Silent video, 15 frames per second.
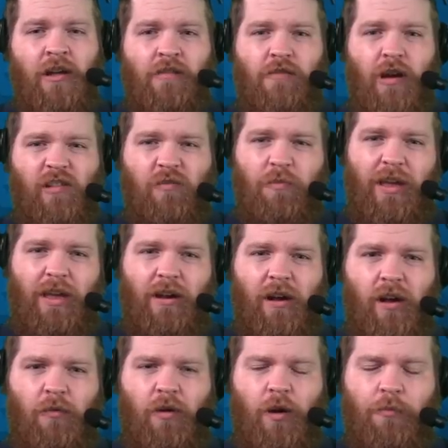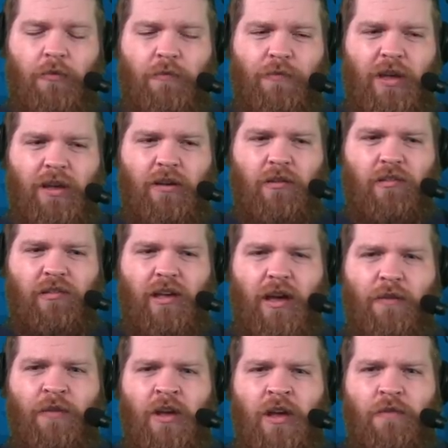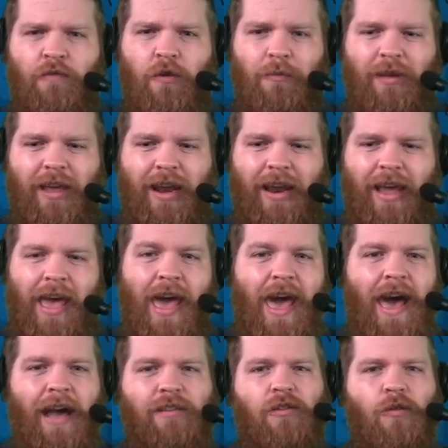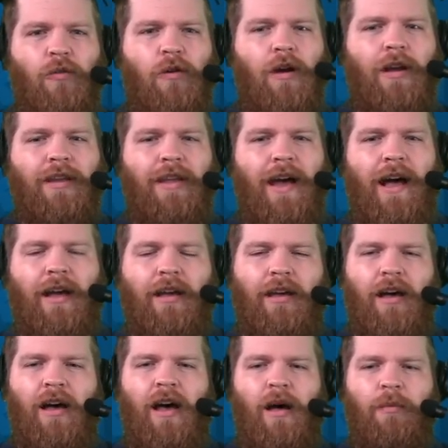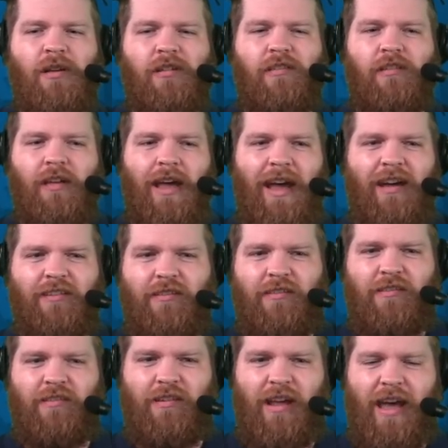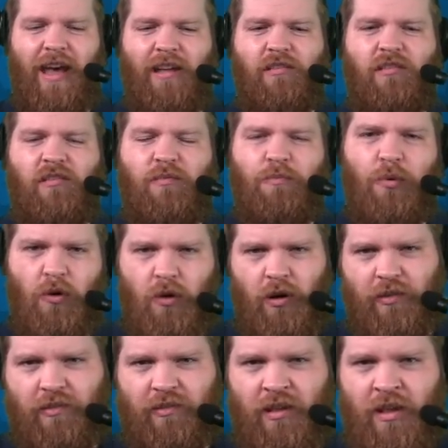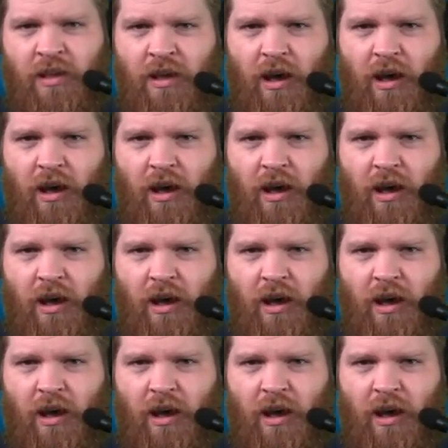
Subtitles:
Trust me, you're going to want to prevent yourself from getting hacked. aura.com/chatsports.